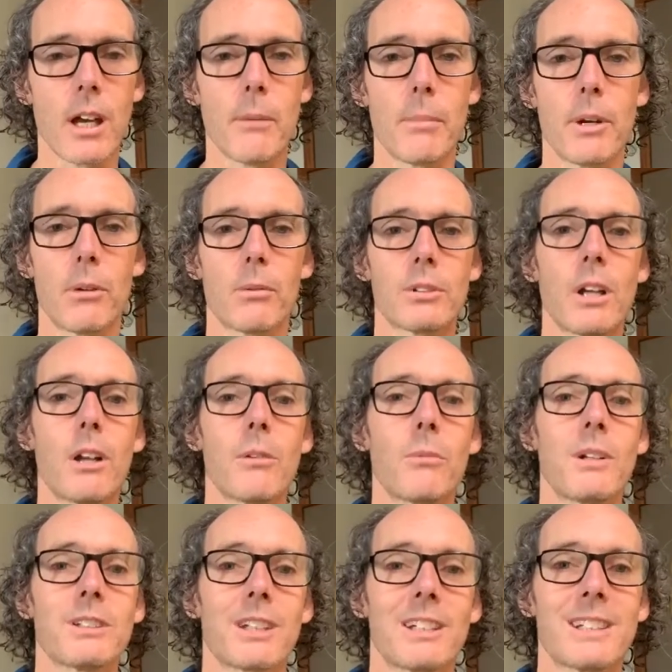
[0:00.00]
But it was only
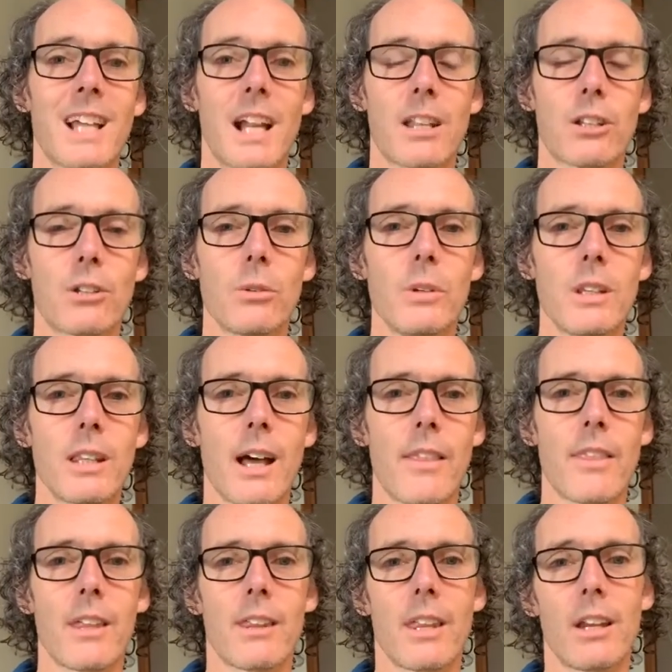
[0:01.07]
once I started doing
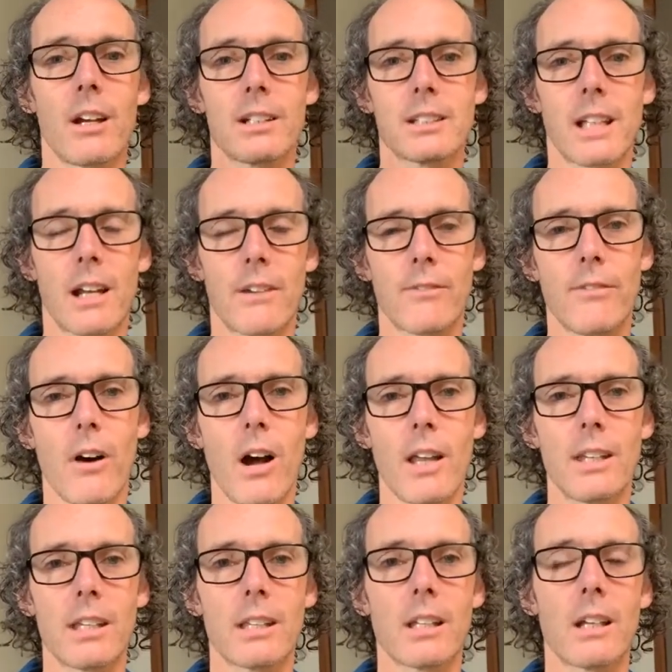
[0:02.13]
that then I started
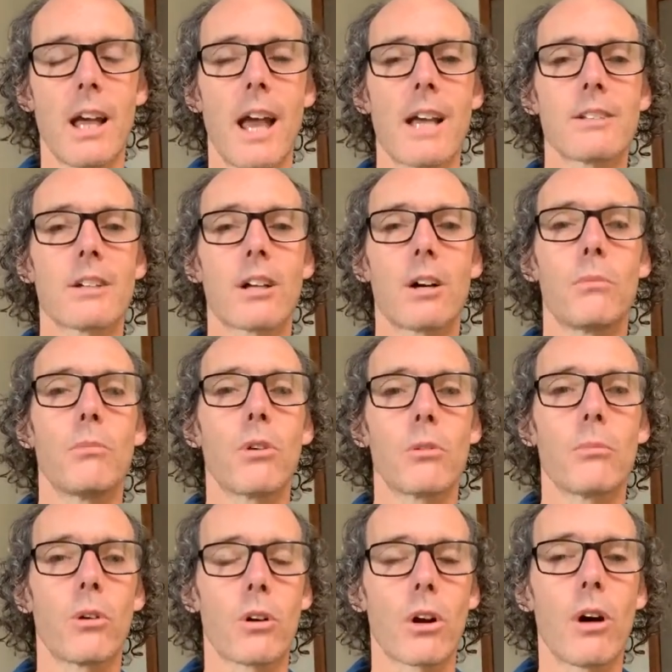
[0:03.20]
finding that as I got more
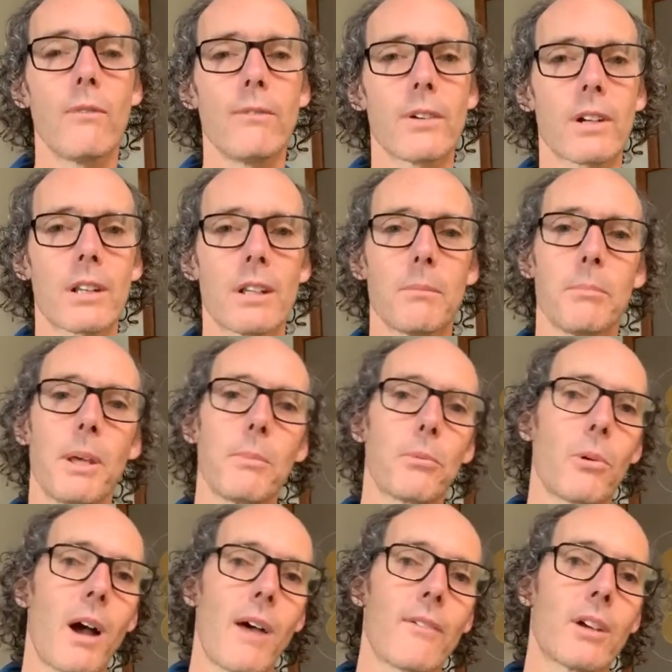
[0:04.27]
and more confident that
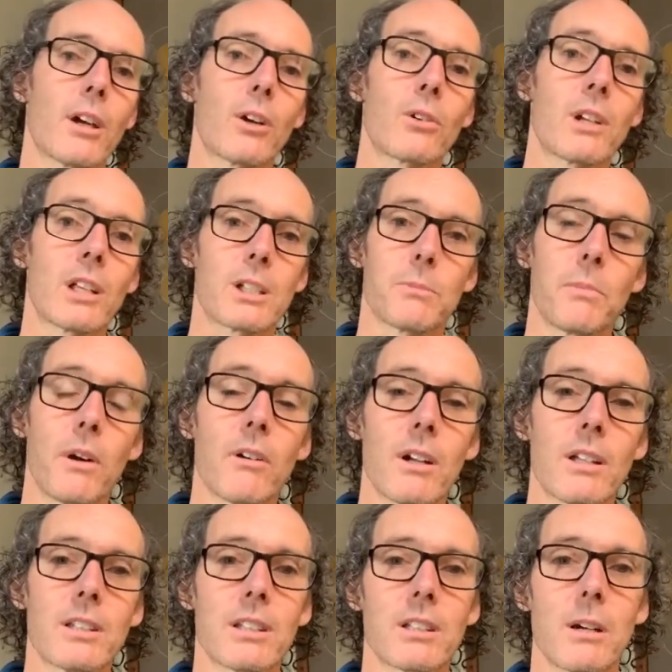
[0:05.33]
people were having a good
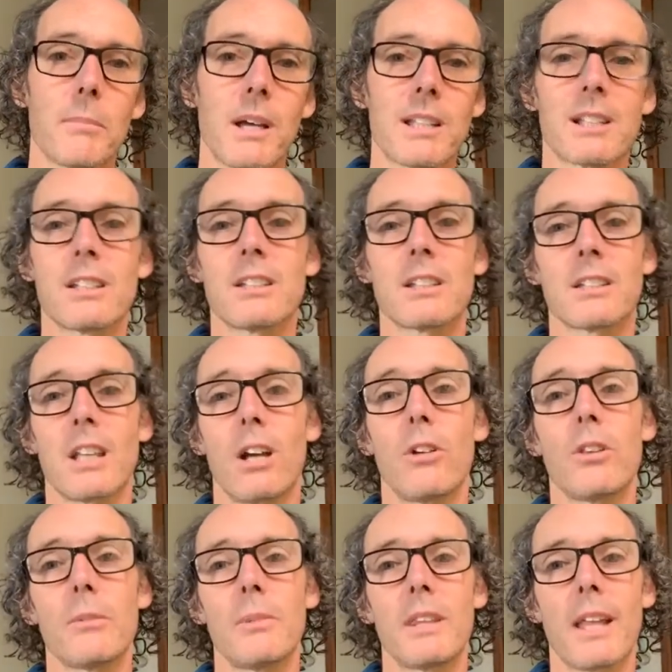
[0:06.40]
experience, as I basically just
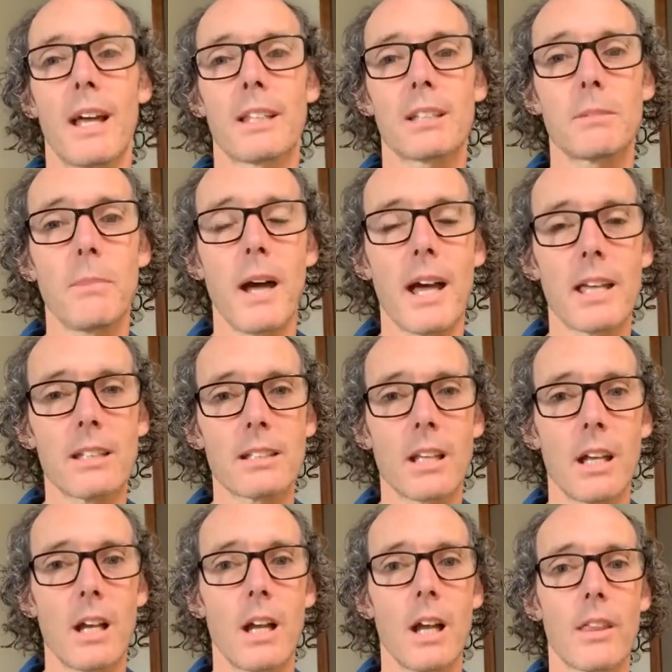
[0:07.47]
held them in that space,
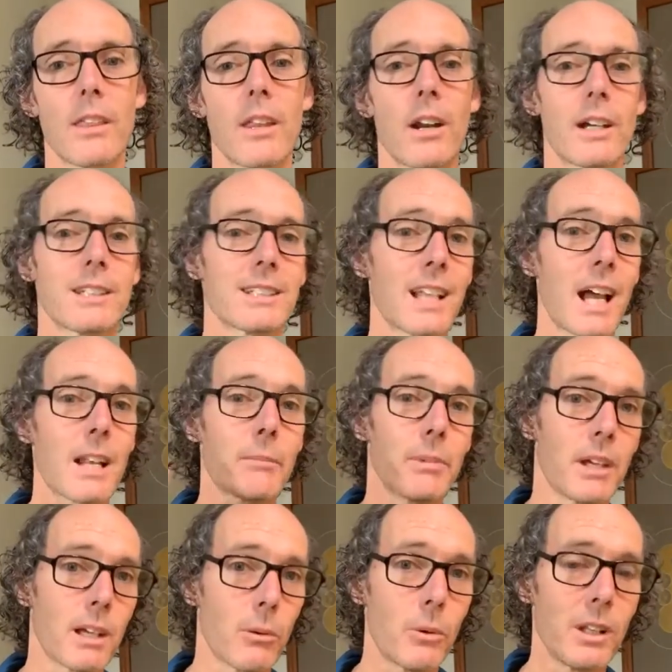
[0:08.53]
that I started
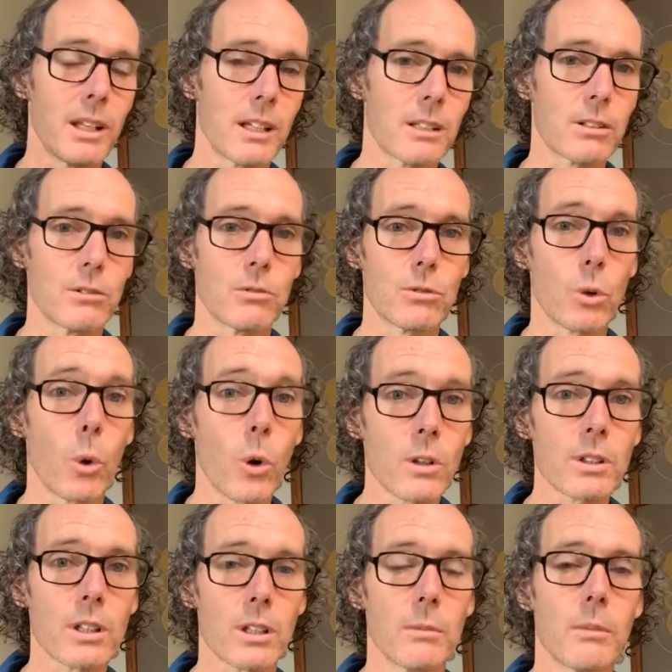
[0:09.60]
being willing to talk
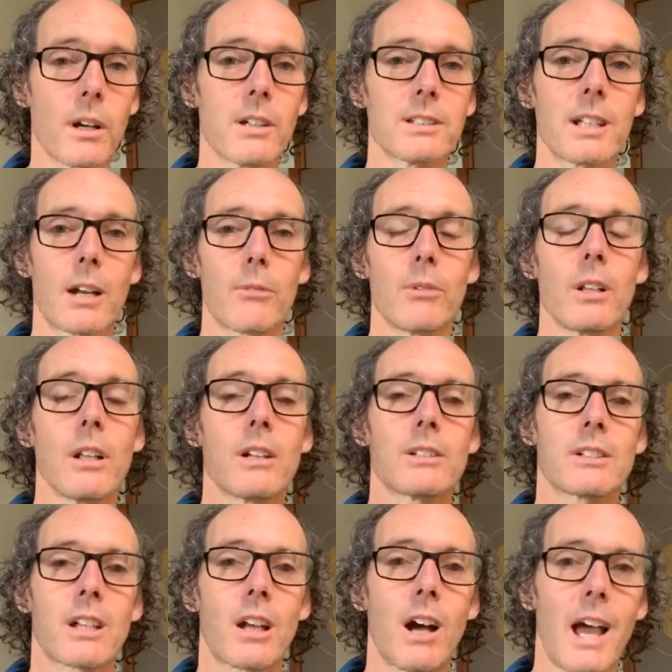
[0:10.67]
to them, and I started
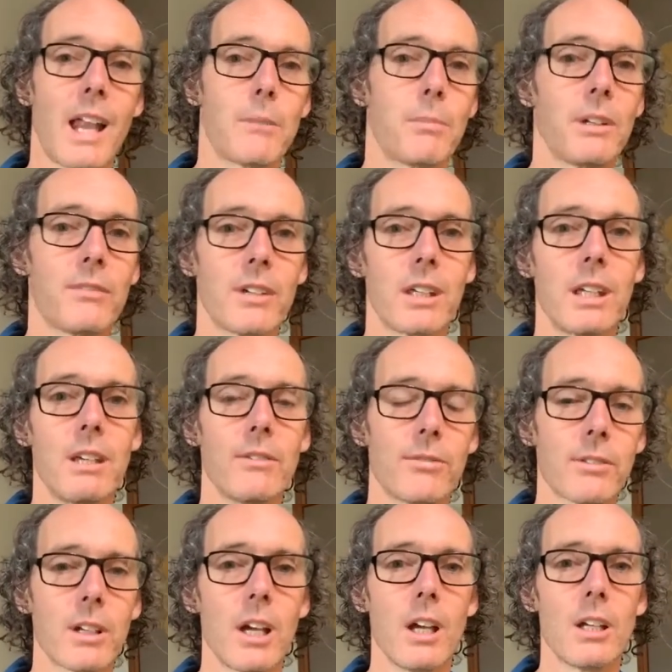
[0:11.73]
realizing I had a bit of a
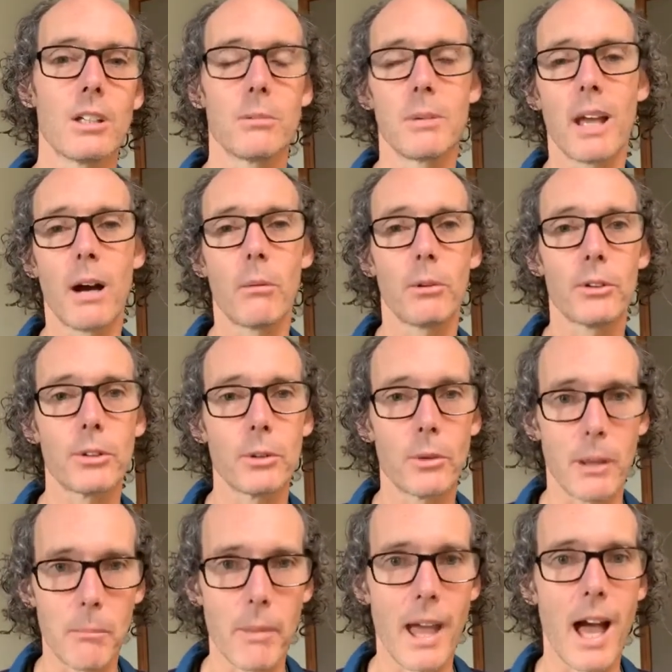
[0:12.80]
gift to be able to
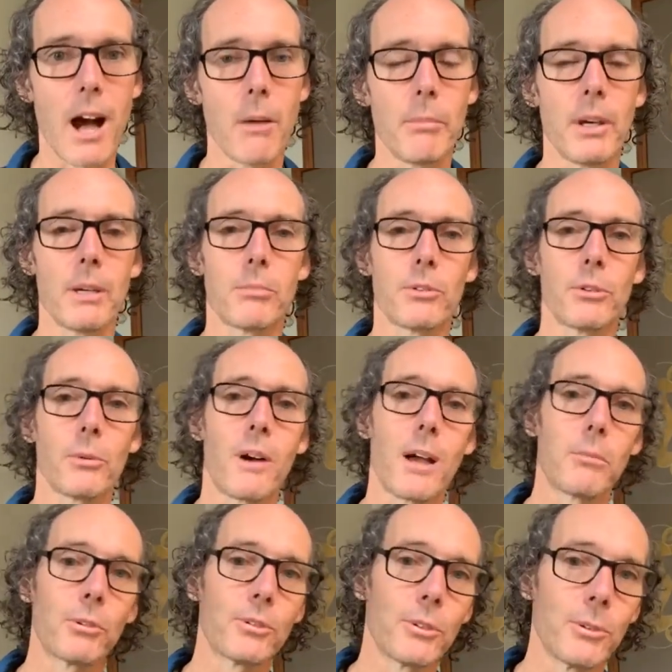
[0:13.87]
empower people, to be
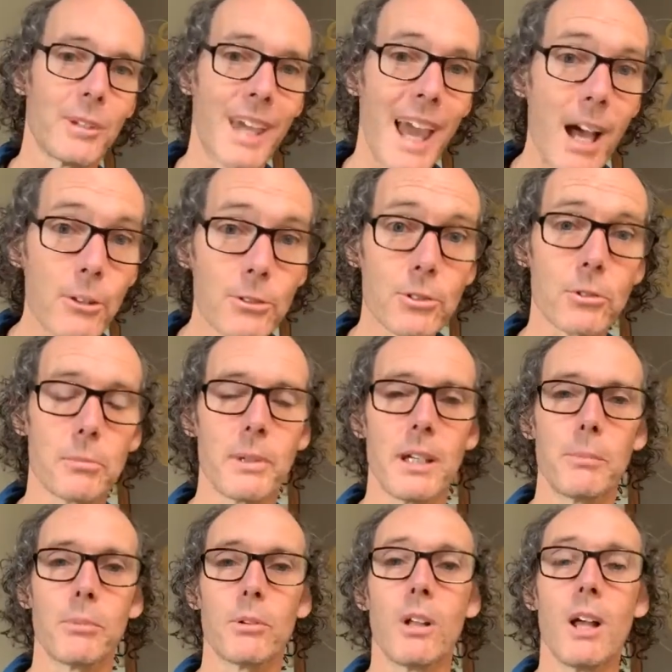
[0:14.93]
able to counsel
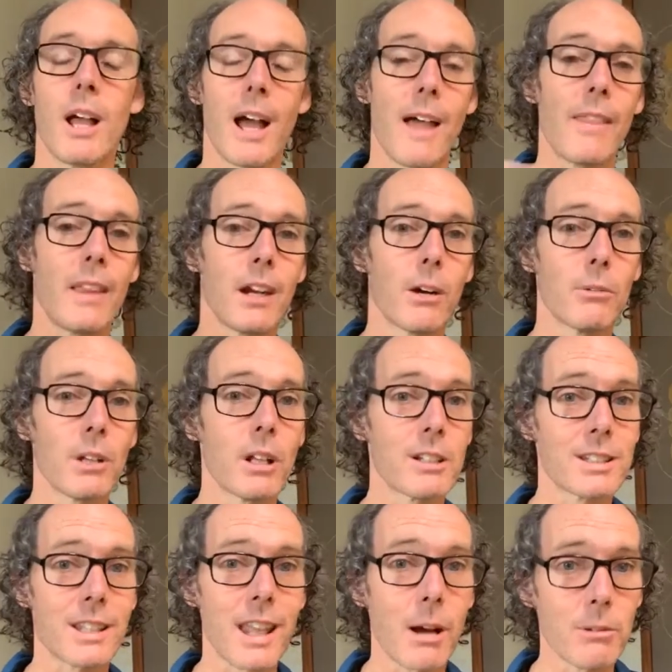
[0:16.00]
people. And then I
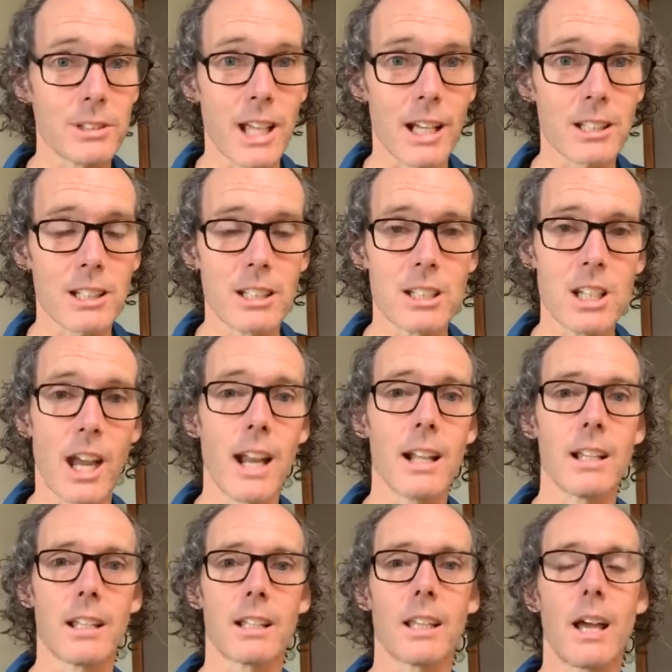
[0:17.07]
realized that that was actually
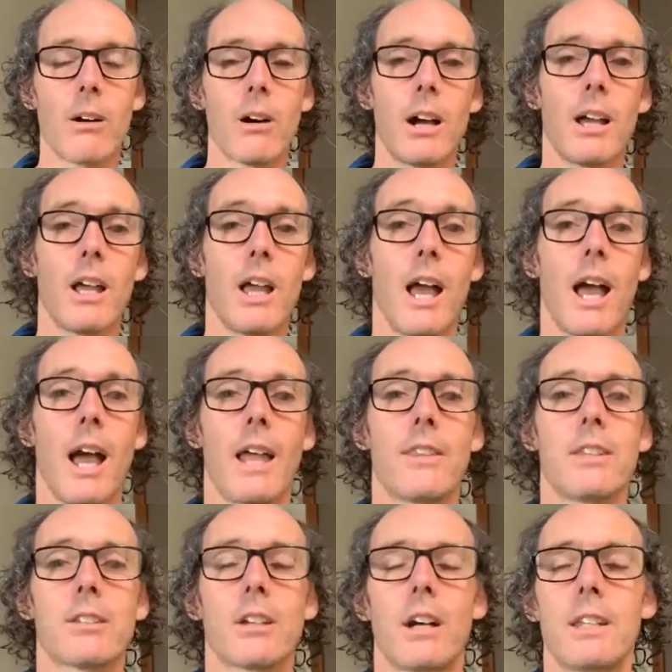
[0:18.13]
channeling. Now I had
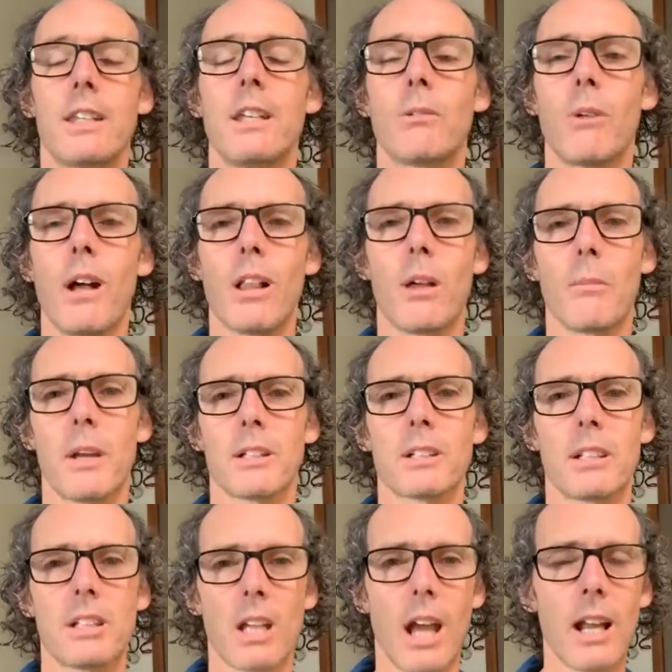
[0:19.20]
this idea, well, I'm
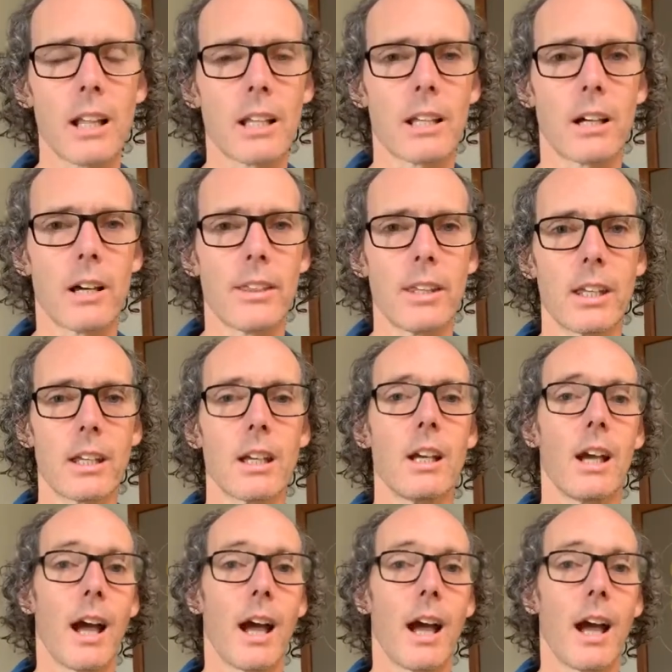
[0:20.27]
actually channeling, I think.